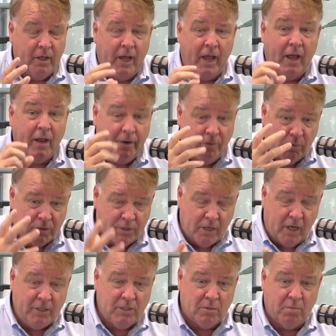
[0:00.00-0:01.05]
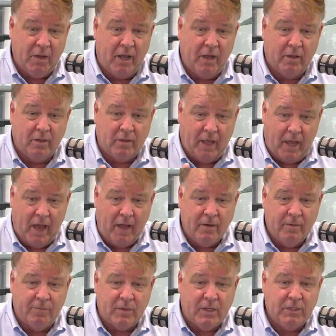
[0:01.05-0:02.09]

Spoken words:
And what's nice about that